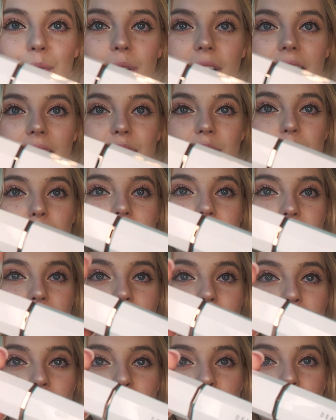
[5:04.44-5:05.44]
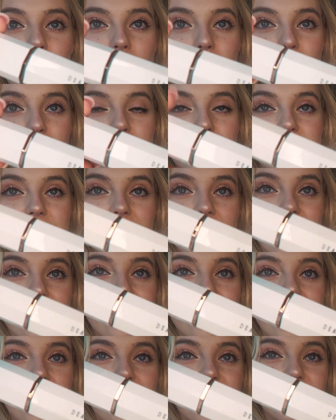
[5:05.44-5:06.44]
will have to mess around with brown
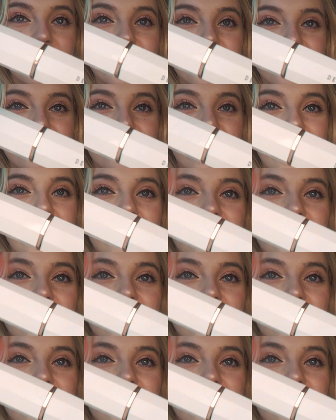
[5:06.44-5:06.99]
mascara. Ooh, I